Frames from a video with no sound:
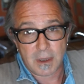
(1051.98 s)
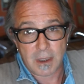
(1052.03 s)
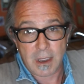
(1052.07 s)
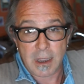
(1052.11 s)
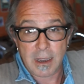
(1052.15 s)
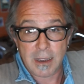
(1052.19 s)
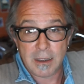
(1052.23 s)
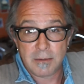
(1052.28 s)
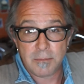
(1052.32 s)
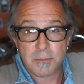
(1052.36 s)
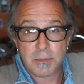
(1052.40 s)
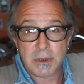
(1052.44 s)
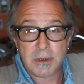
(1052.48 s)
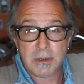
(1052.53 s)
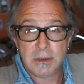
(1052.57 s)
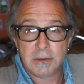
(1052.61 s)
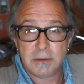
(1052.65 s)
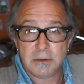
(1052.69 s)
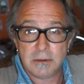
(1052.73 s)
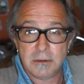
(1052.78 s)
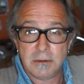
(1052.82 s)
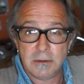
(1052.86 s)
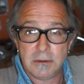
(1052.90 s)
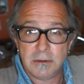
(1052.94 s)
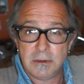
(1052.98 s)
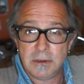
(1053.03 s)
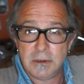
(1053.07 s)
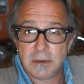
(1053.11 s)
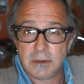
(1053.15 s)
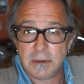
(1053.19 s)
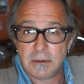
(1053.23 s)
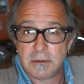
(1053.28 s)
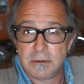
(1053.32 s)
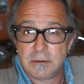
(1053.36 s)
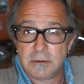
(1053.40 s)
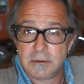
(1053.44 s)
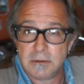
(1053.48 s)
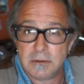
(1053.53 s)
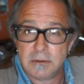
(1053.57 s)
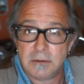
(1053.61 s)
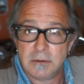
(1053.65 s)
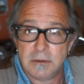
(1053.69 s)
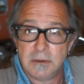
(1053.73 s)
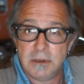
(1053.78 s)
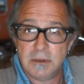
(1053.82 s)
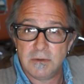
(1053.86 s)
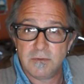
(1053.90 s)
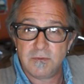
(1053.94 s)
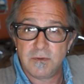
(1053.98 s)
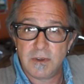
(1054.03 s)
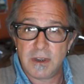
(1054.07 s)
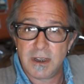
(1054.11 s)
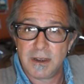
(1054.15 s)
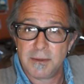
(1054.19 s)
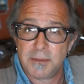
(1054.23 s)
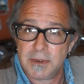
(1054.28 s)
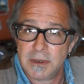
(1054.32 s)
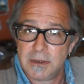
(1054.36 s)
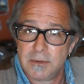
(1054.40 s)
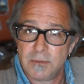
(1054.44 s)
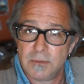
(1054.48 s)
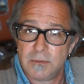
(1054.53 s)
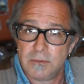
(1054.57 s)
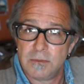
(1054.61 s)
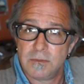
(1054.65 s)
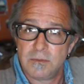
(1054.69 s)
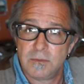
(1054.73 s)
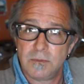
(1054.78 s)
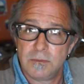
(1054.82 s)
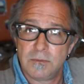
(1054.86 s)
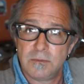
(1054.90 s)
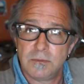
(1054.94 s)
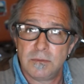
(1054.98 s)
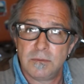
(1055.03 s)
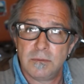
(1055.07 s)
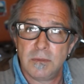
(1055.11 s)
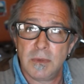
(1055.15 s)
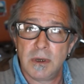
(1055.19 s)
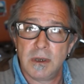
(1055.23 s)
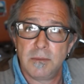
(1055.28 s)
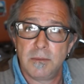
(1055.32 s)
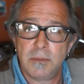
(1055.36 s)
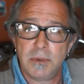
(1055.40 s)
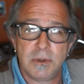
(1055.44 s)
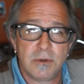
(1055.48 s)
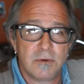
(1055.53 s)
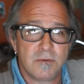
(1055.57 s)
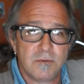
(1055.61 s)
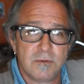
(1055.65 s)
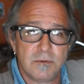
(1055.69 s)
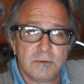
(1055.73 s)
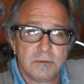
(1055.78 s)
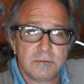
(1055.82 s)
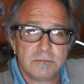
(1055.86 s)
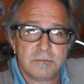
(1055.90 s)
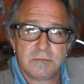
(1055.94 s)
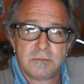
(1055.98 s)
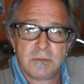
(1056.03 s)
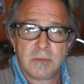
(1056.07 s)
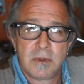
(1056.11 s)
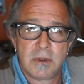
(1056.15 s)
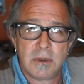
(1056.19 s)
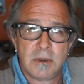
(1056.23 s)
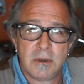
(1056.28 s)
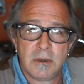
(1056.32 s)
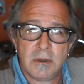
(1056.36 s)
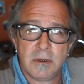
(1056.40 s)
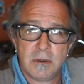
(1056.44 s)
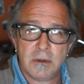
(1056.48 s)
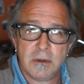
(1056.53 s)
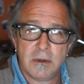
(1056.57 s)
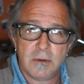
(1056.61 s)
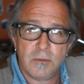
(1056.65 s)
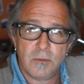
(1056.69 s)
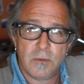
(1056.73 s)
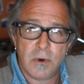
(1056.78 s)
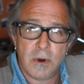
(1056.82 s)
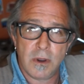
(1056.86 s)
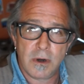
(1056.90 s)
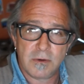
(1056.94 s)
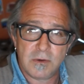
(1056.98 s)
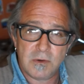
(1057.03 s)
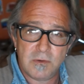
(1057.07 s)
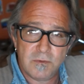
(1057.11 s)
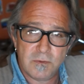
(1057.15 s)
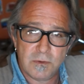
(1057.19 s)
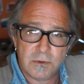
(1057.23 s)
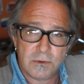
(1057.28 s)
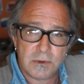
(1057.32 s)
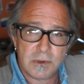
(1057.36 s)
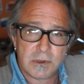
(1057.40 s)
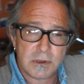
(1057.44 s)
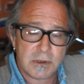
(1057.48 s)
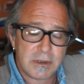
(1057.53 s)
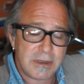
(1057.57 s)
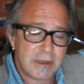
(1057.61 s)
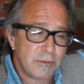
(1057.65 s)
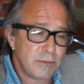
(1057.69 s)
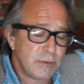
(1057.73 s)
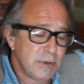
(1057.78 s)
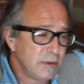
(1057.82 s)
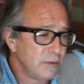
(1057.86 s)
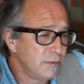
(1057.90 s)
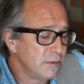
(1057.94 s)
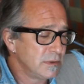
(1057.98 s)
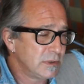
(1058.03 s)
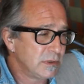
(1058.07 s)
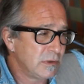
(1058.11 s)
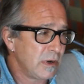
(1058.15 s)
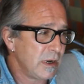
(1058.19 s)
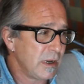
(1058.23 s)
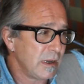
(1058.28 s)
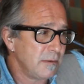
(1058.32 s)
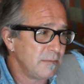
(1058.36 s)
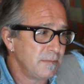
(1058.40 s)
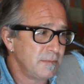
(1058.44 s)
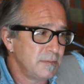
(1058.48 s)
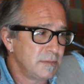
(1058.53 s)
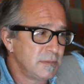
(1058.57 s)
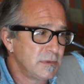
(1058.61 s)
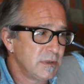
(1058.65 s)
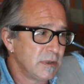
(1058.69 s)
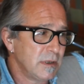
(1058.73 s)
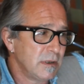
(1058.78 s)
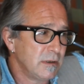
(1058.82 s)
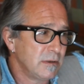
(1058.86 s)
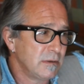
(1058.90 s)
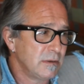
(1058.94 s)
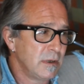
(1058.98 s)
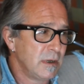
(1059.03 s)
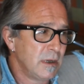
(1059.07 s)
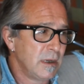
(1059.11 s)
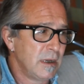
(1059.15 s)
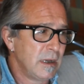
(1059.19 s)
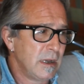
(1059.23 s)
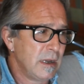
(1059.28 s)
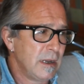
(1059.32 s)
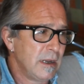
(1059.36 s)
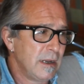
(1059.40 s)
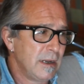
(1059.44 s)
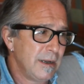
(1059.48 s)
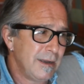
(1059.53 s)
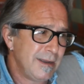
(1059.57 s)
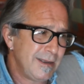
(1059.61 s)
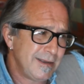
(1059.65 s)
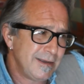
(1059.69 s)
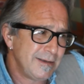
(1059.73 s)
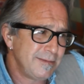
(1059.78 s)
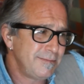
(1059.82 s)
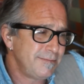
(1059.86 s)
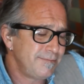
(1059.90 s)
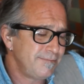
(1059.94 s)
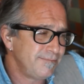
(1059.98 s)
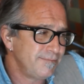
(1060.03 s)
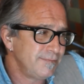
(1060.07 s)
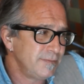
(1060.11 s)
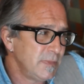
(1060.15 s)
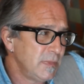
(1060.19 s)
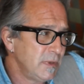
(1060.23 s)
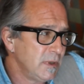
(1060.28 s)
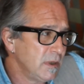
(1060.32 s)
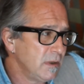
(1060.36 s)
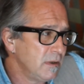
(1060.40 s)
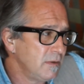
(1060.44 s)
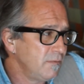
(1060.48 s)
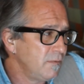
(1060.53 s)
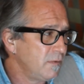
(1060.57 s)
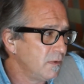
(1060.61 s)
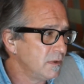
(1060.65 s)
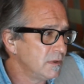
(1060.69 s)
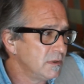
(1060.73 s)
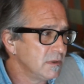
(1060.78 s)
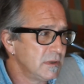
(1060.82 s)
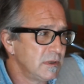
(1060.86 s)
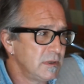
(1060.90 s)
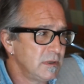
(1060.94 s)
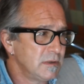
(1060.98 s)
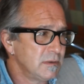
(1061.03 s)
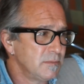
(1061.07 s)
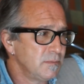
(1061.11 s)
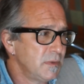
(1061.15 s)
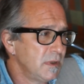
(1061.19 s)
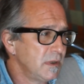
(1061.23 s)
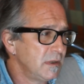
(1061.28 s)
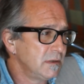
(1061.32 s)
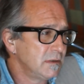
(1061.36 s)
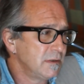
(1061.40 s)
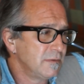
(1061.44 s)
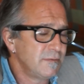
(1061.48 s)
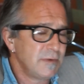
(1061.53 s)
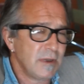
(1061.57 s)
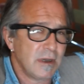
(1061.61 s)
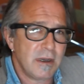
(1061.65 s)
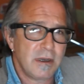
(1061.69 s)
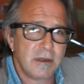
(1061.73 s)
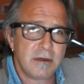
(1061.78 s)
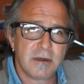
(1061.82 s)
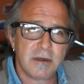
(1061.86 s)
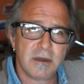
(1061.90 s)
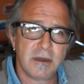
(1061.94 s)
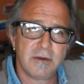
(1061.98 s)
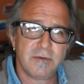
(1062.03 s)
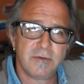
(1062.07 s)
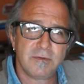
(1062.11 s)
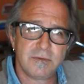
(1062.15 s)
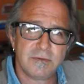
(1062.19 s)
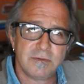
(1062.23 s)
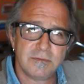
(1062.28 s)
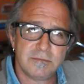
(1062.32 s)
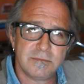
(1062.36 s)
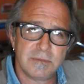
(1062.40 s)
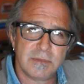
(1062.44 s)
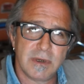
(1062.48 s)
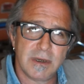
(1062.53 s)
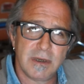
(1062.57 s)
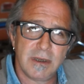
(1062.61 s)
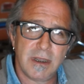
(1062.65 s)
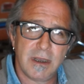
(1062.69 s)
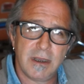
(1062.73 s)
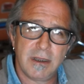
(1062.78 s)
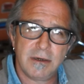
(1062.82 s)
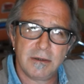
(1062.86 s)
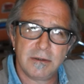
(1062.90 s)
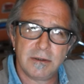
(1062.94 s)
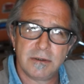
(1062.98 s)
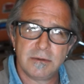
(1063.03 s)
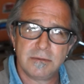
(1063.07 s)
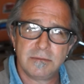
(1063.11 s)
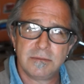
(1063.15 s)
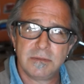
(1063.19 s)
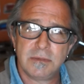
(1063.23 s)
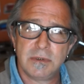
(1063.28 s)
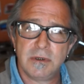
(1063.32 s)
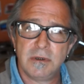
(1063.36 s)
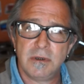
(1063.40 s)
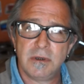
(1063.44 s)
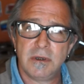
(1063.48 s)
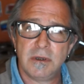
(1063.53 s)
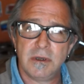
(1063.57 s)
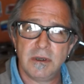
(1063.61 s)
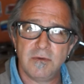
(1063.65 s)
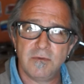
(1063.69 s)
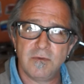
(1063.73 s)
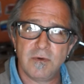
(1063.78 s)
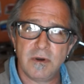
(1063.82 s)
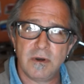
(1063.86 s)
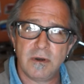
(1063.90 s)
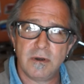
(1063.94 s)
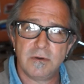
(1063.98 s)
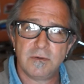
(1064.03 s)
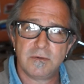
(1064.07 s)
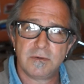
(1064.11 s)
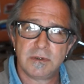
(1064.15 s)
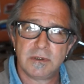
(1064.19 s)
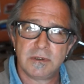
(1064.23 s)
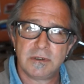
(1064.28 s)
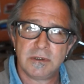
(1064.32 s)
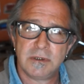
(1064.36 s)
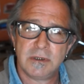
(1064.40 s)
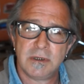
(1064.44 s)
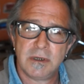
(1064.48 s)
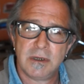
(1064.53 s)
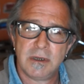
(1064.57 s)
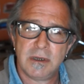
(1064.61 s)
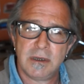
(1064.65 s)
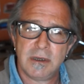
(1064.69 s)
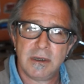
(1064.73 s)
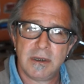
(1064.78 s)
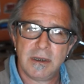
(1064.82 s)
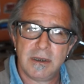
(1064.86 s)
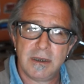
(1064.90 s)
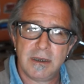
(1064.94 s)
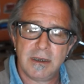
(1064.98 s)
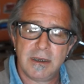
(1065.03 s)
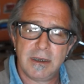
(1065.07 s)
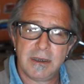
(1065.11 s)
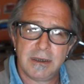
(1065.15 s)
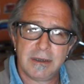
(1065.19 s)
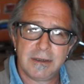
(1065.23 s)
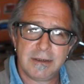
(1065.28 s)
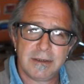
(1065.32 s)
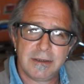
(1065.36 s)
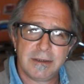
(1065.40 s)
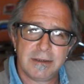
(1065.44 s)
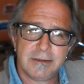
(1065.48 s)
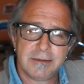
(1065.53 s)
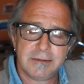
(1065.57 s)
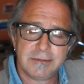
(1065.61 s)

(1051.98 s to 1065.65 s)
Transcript: and be, near family, my beautiful watery Florida, it was great. So, unfortunately some things have died off, I don't know, evolved, and